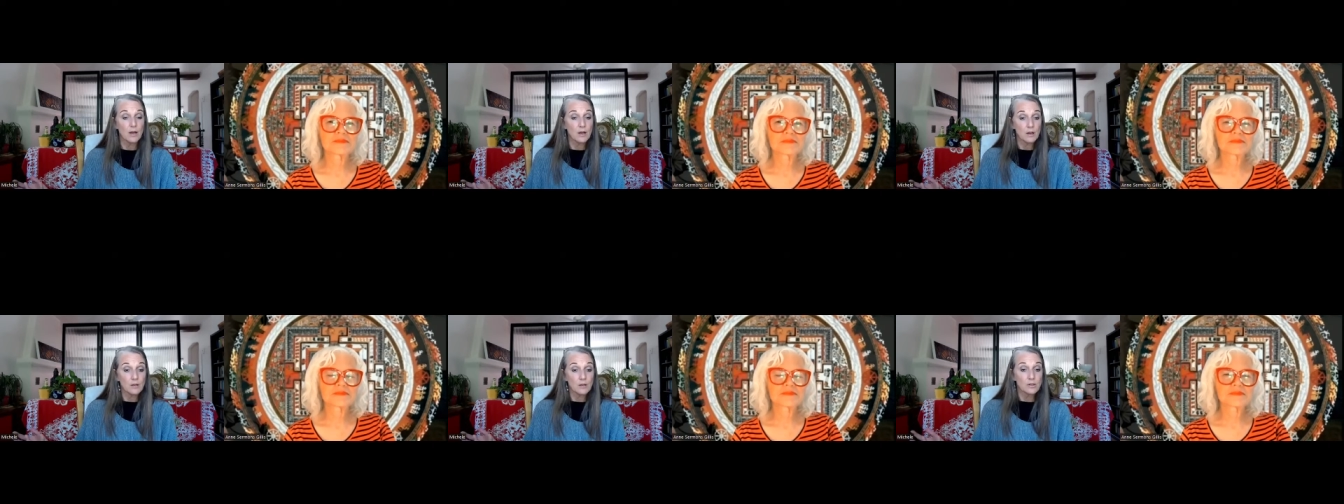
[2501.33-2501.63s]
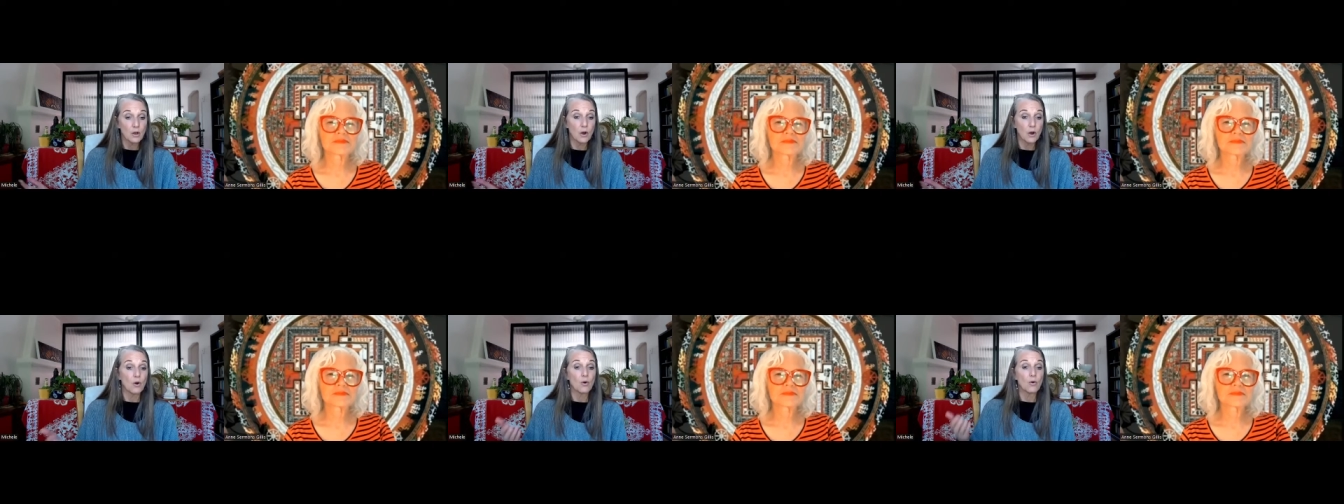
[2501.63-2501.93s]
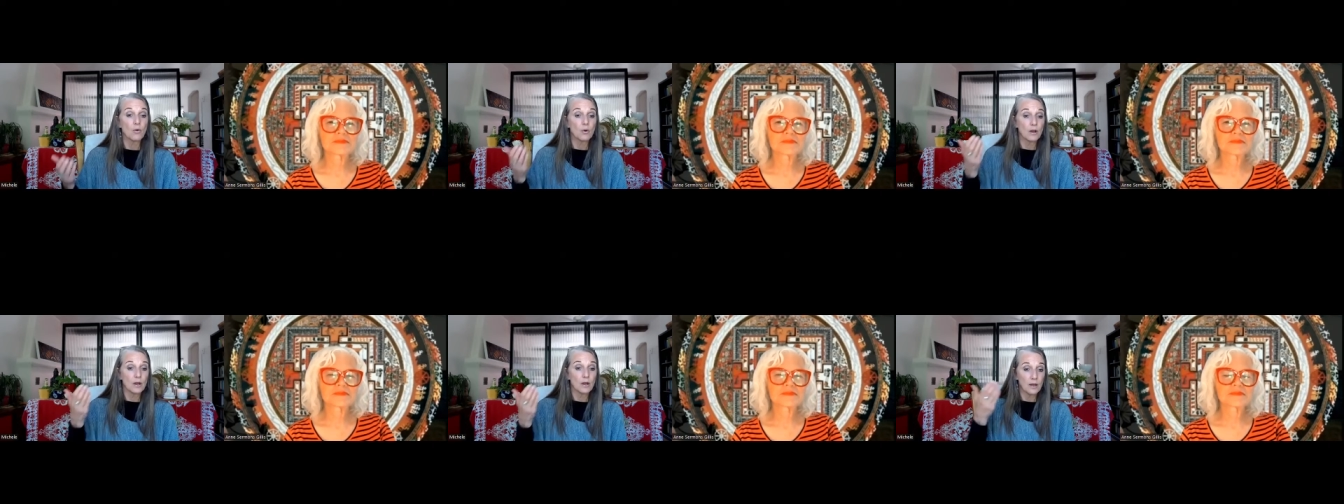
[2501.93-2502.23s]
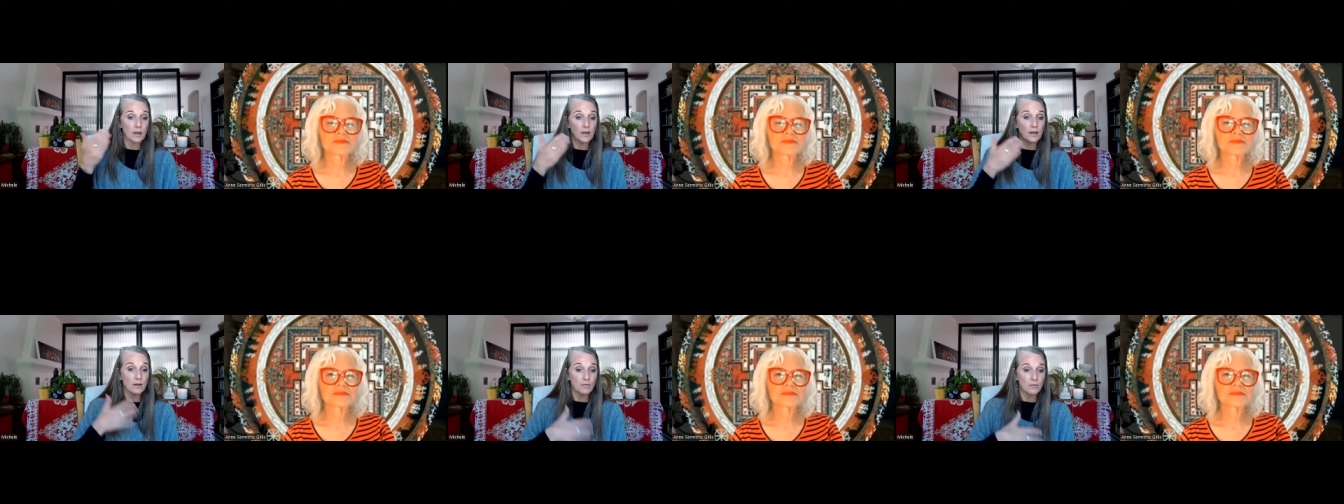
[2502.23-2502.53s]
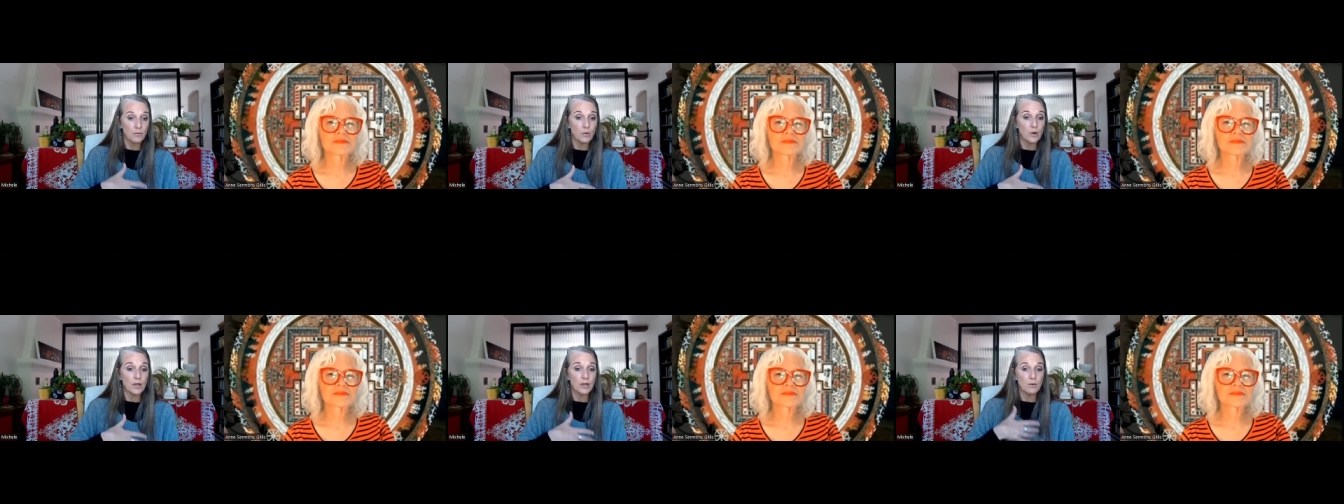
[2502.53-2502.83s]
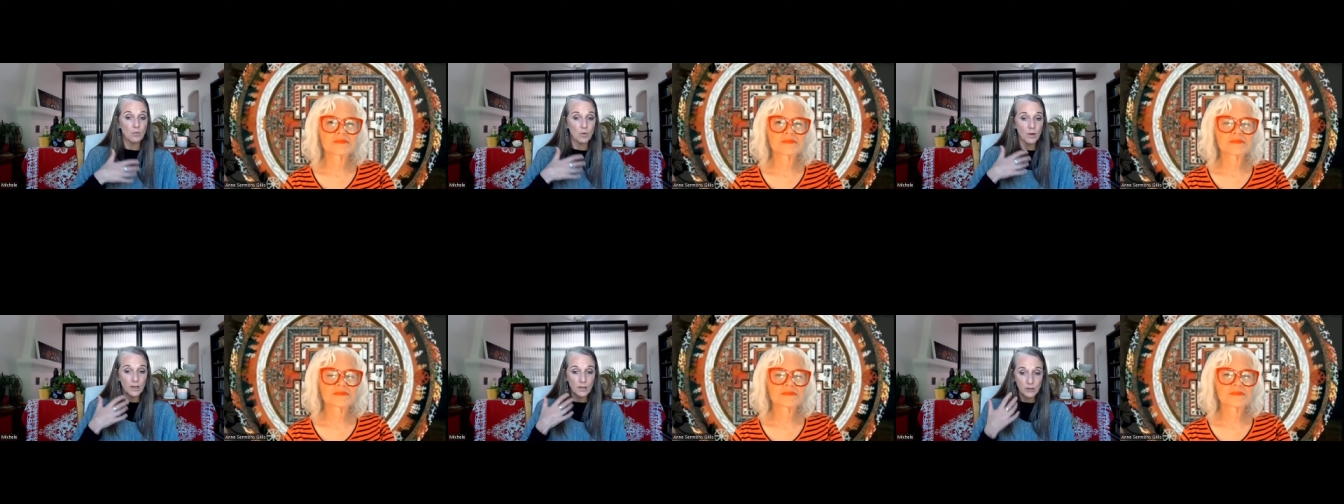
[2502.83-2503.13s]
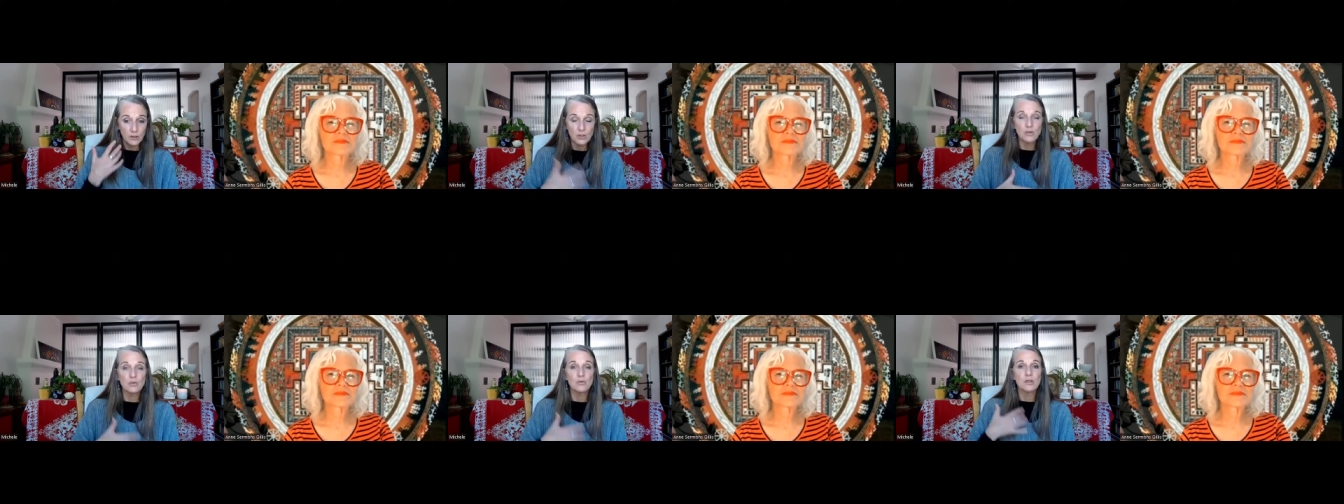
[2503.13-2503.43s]
So if we
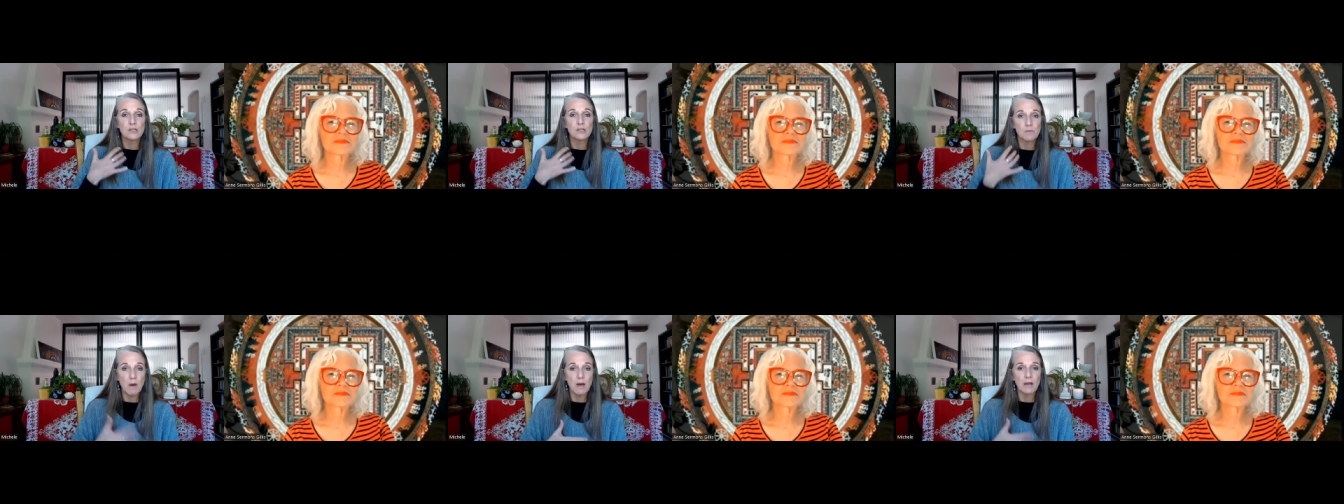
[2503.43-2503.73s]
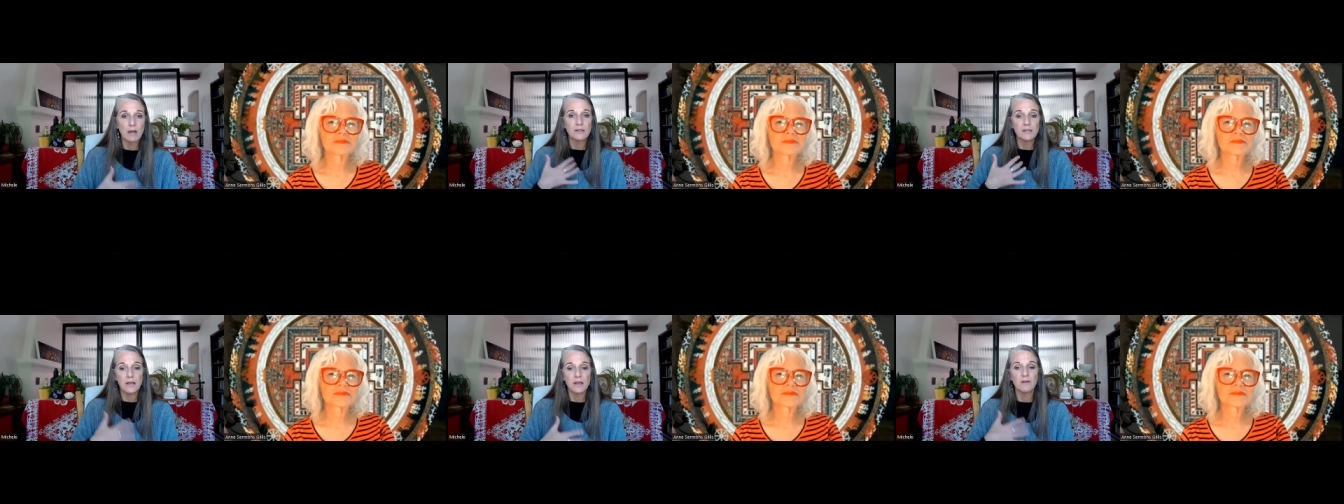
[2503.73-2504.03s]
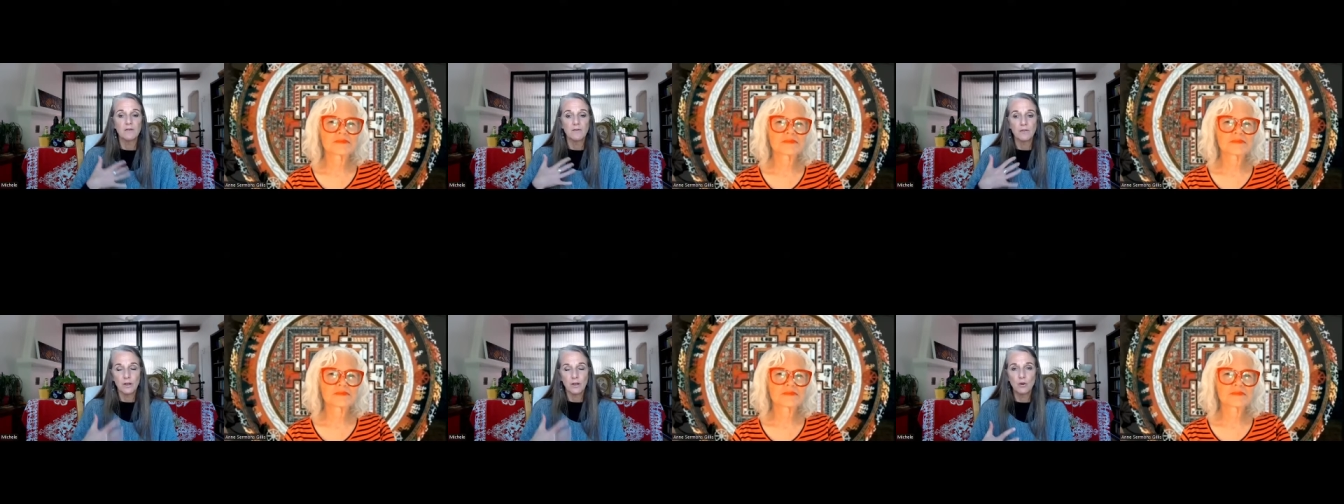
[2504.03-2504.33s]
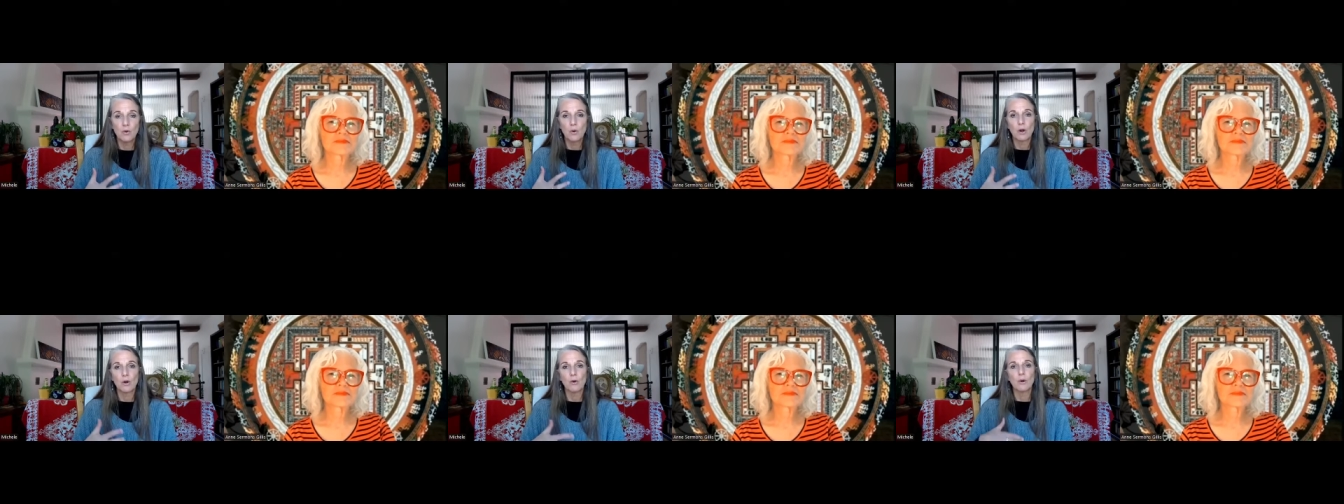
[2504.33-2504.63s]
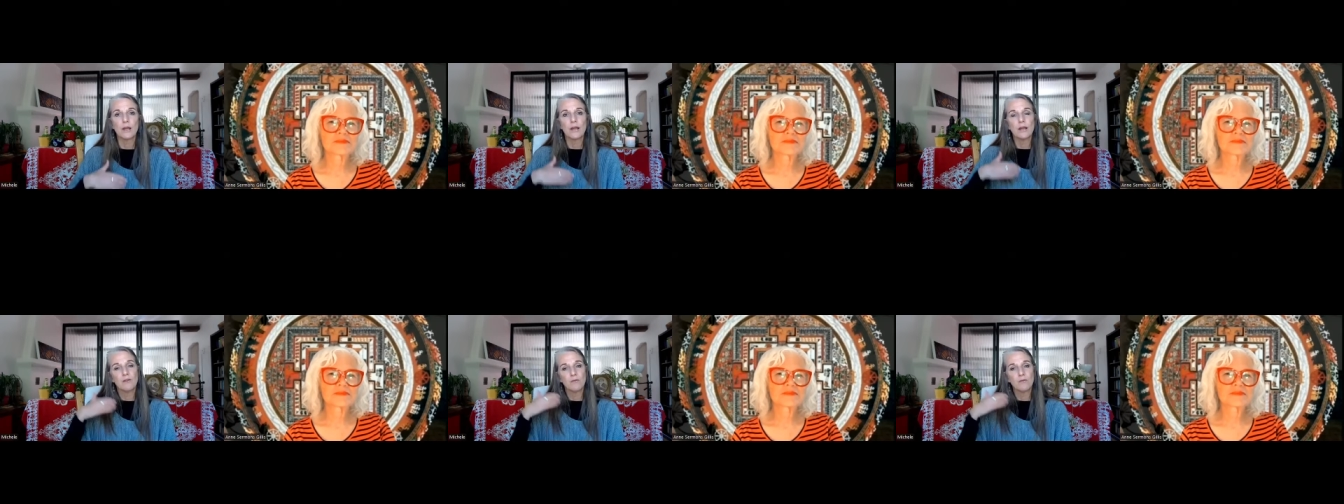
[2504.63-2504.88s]
can do this meditative inquiry,